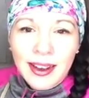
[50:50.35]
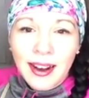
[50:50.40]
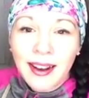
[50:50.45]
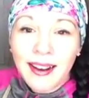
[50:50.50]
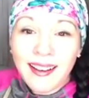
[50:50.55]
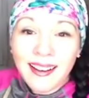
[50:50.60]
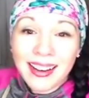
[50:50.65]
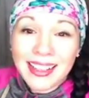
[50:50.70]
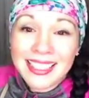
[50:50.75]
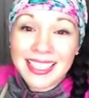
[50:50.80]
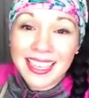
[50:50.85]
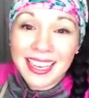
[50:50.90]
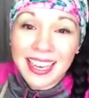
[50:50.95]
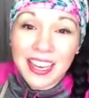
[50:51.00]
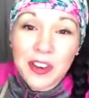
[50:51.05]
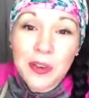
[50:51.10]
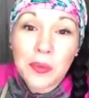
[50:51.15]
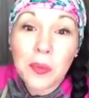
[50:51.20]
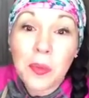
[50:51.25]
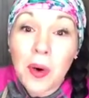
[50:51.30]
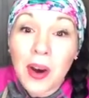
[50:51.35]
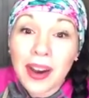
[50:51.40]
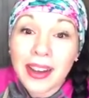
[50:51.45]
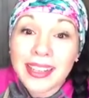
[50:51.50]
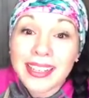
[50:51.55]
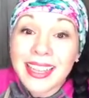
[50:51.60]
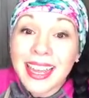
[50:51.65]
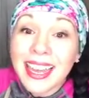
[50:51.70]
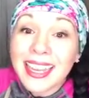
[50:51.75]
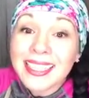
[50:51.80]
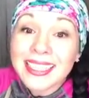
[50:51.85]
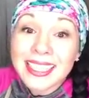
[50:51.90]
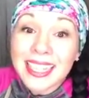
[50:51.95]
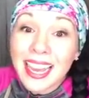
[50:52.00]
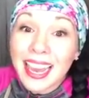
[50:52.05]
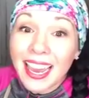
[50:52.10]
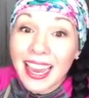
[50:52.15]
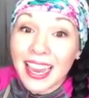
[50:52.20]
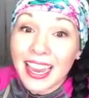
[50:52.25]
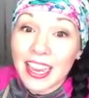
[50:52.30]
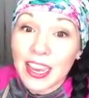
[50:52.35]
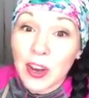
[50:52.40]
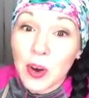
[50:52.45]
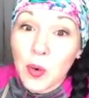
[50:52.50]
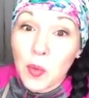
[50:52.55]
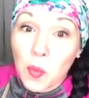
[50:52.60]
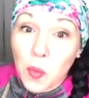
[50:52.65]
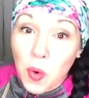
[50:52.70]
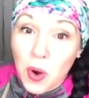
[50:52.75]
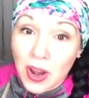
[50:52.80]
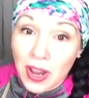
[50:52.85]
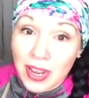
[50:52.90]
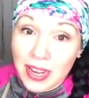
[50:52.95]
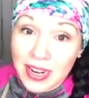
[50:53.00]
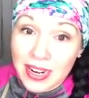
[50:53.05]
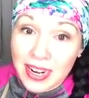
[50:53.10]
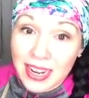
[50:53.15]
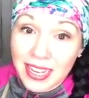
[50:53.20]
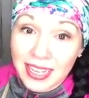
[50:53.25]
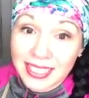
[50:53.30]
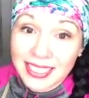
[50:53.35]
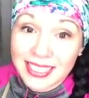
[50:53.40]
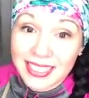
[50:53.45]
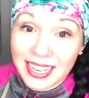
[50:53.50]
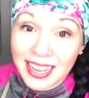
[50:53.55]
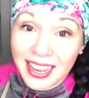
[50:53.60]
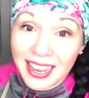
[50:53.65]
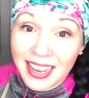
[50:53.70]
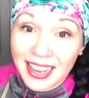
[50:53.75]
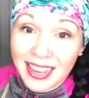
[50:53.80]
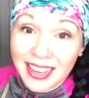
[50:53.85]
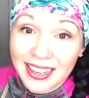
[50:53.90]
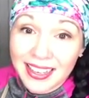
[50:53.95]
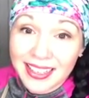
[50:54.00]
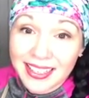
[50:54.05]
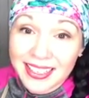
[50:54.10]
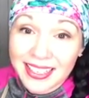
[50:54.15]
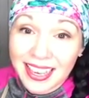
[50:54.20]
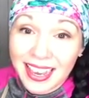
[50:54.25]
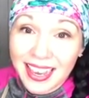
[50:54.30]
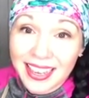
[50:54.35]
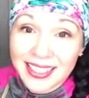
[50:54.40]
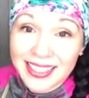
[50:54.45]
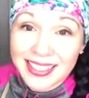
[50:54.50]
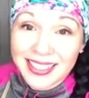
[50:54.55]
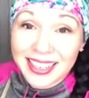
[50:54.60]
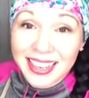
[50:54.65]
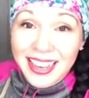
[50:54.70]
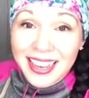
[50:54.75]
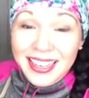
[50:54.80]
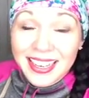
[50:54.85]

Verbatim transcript: Ah, uh, T, one day. One day. Yes.